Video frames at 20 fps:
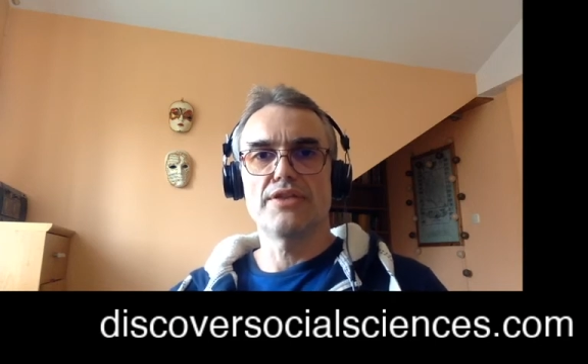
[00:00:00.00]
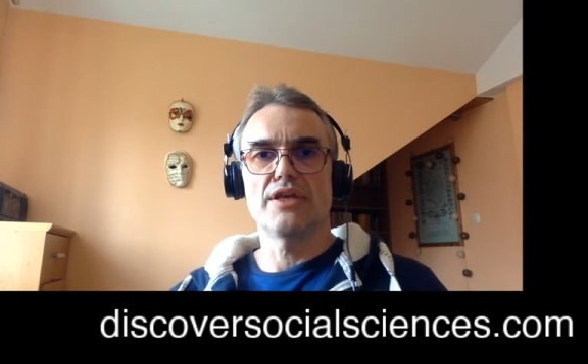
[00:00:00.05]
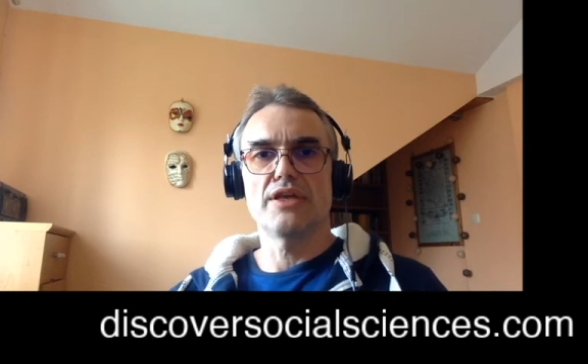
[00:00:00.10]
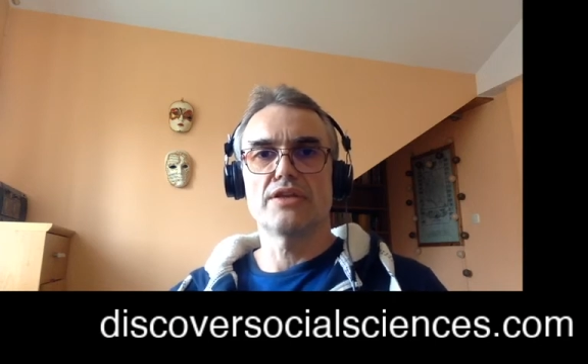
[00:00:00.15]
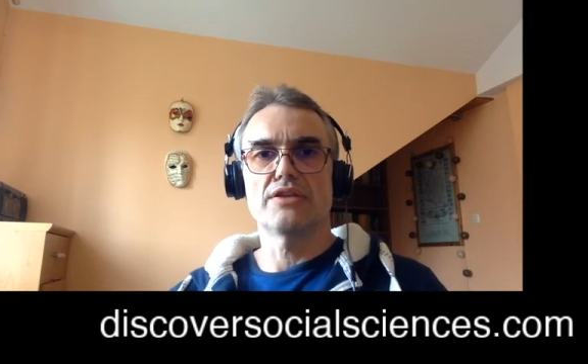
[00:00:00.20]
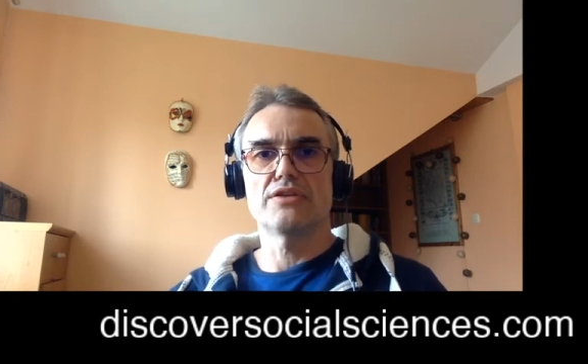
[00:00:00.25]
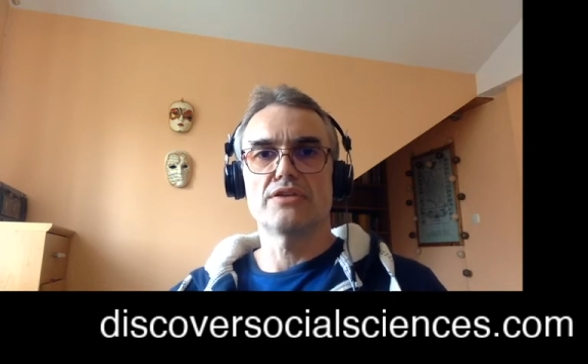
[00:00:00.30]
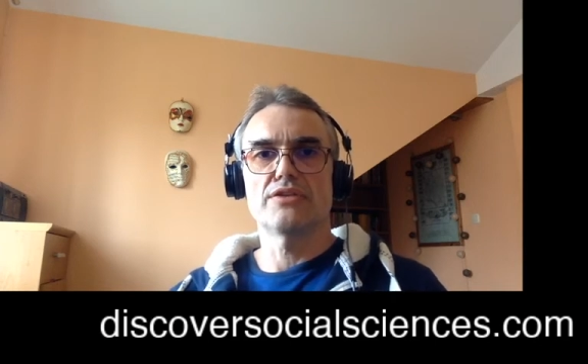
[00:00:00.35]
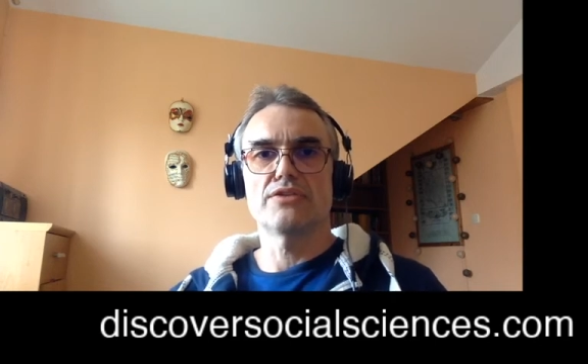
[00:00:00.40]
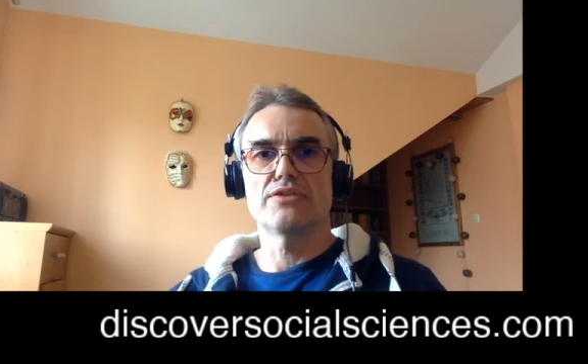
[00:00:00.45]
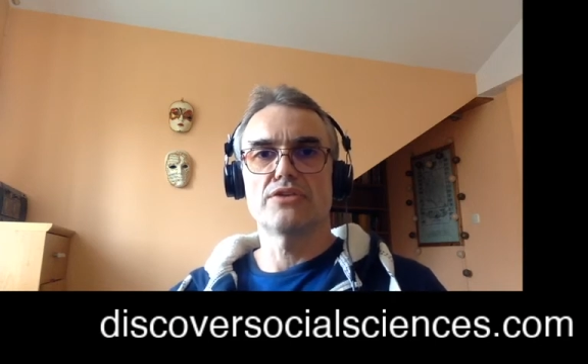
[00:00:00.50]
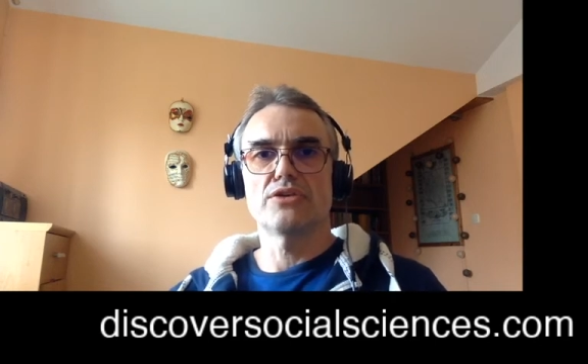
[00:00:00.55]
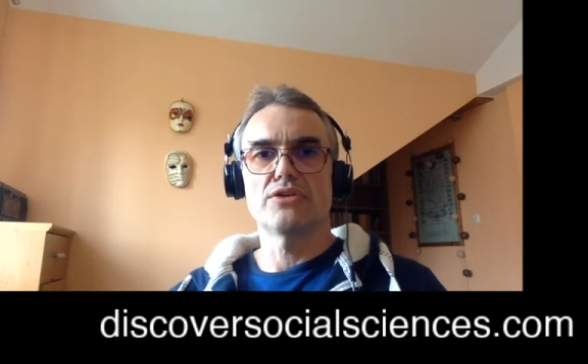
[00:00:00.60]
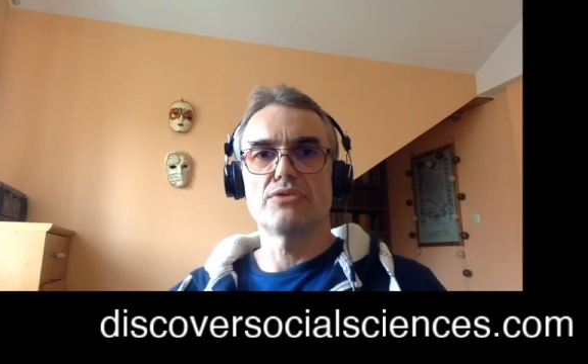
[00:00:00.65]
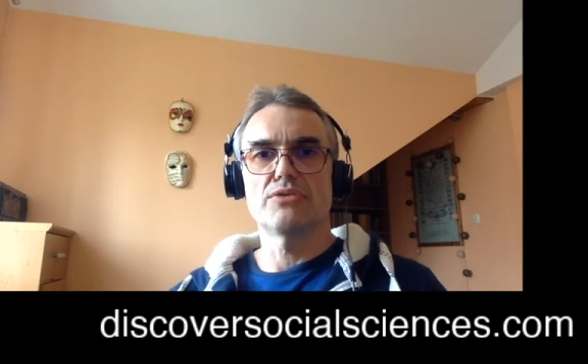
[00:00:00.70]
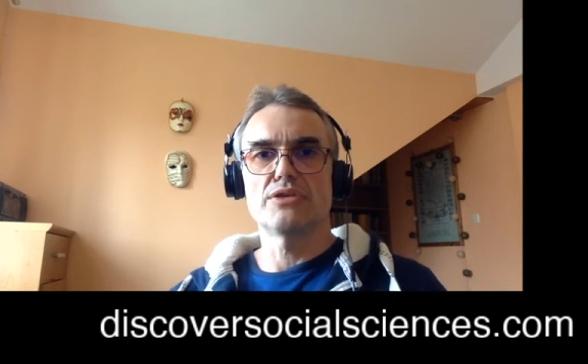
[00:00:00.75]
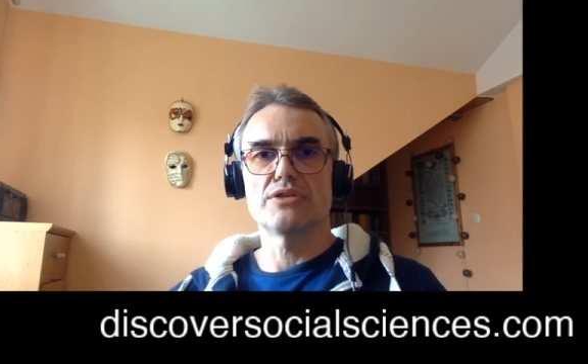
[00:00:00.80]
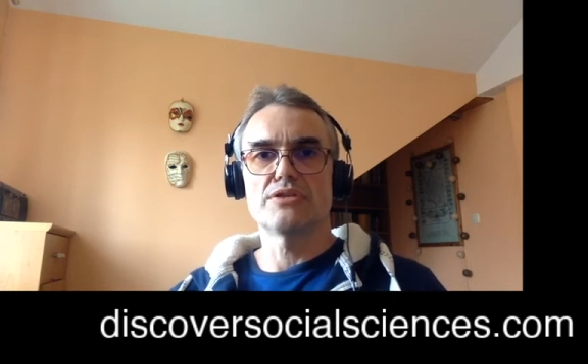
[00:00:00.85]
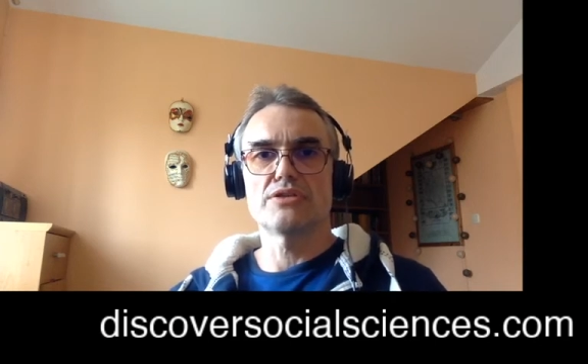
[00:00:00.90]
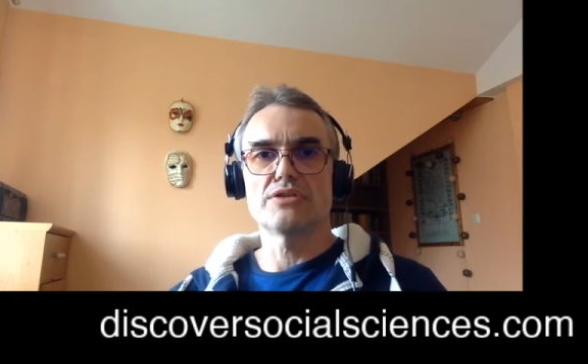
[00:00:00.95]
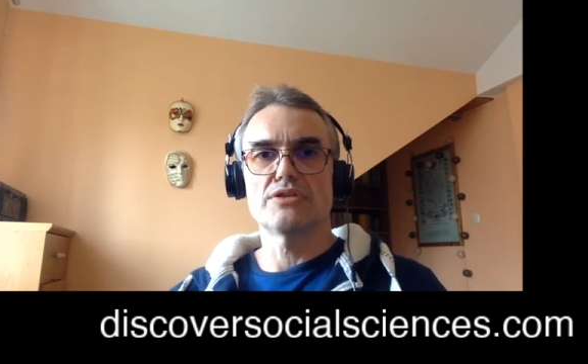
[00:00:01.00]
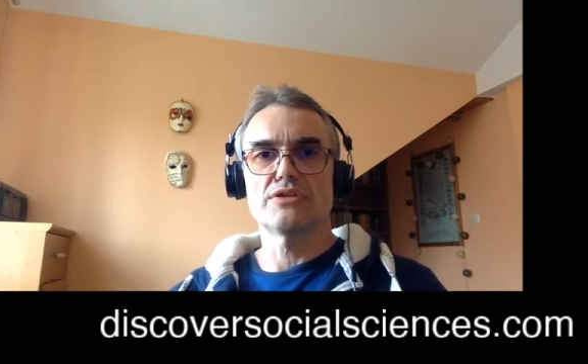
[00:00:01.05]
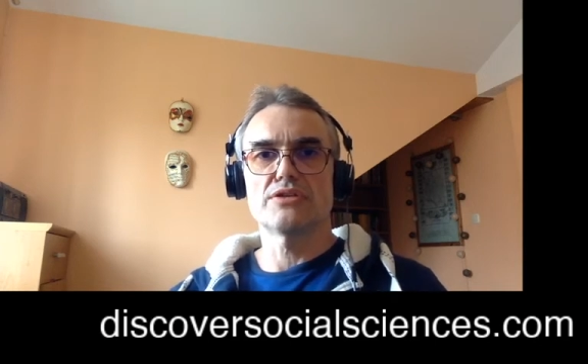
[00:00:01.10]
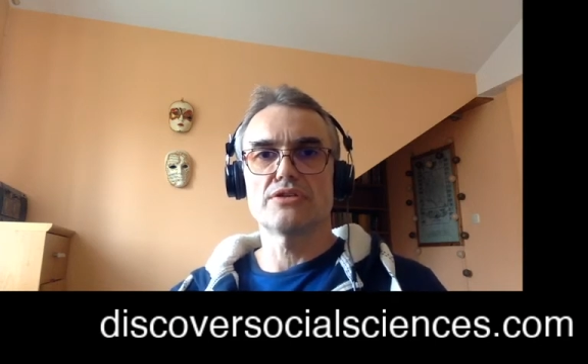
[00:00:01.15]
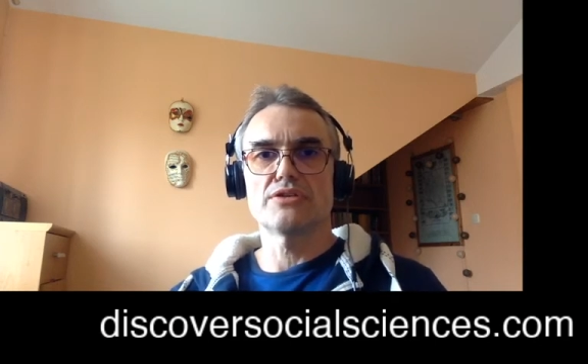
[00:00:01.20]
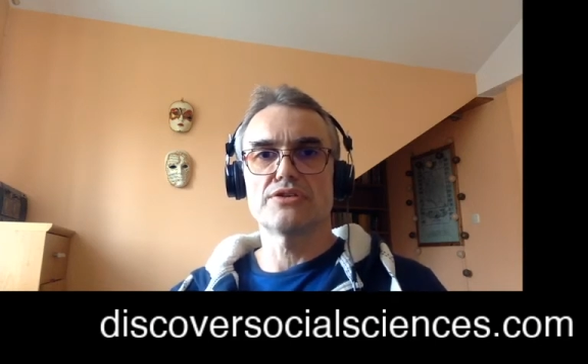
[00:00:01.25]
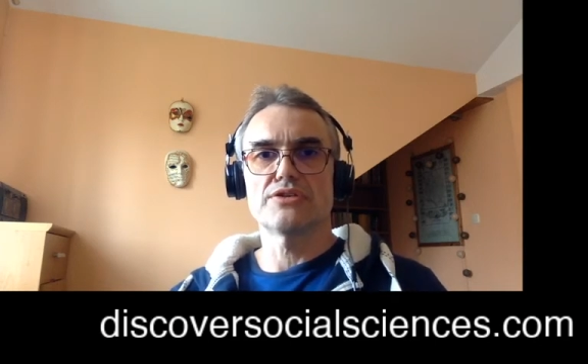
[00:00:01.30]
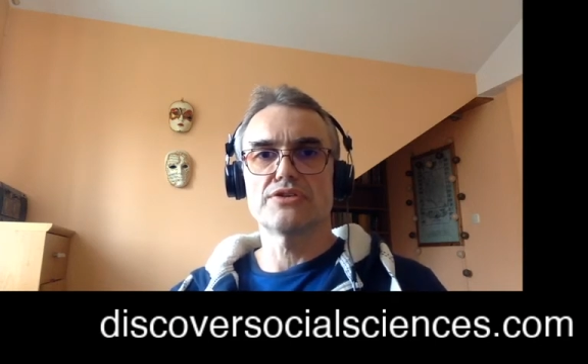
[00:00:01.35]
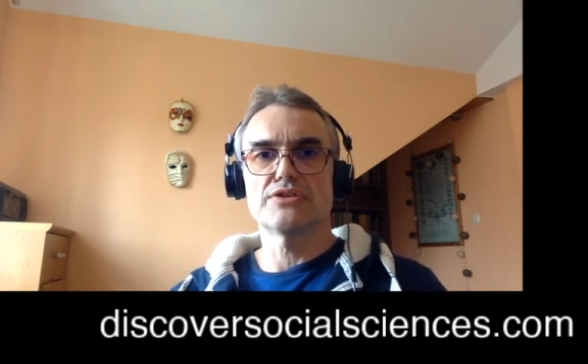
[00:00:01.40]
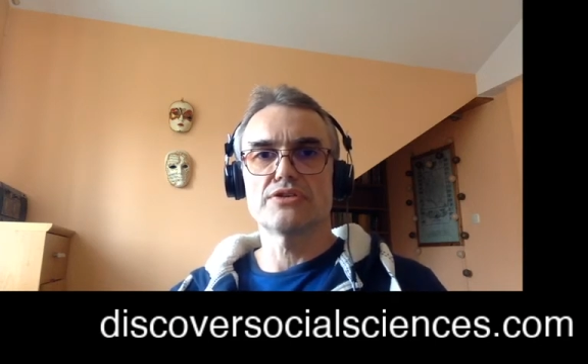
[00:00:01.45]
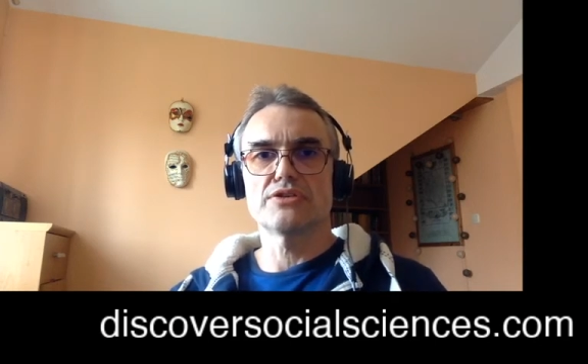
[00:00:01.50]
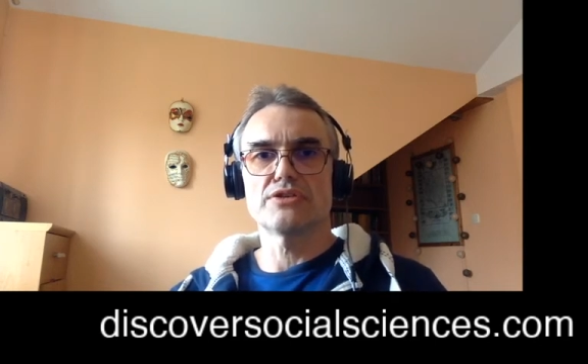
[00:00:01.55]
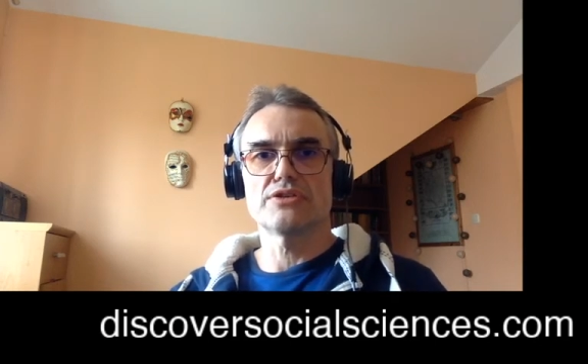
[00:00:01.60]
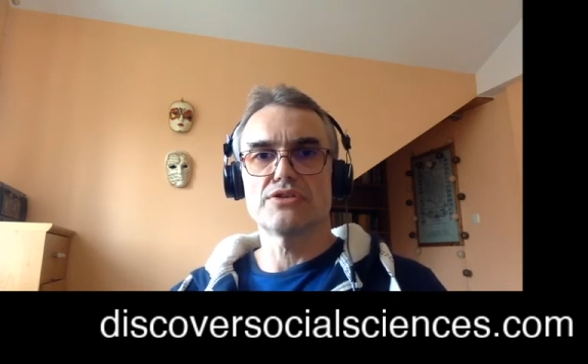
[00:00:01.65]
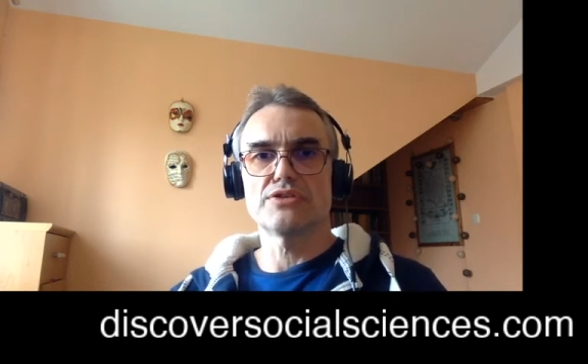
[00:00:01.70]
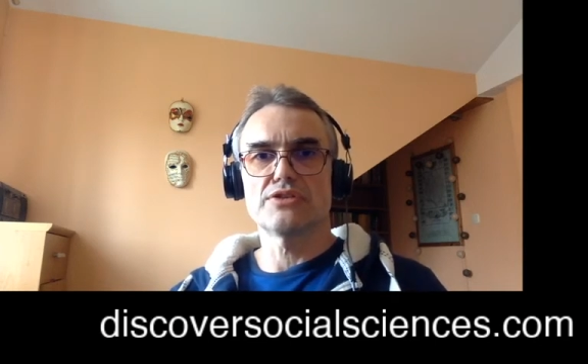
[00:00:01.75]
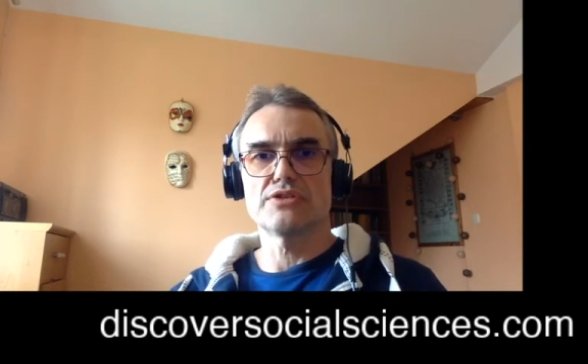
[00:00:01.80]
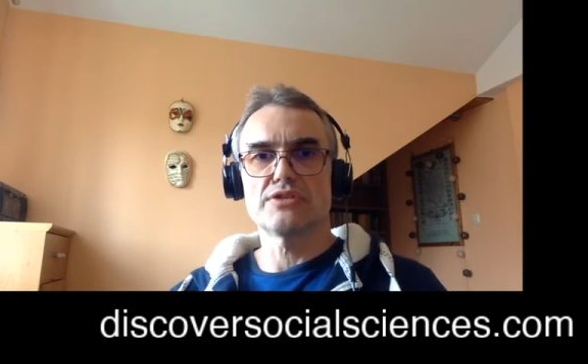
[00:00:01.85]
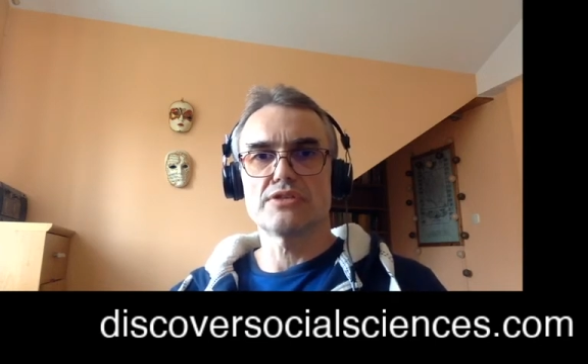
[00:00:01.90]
that there is uh,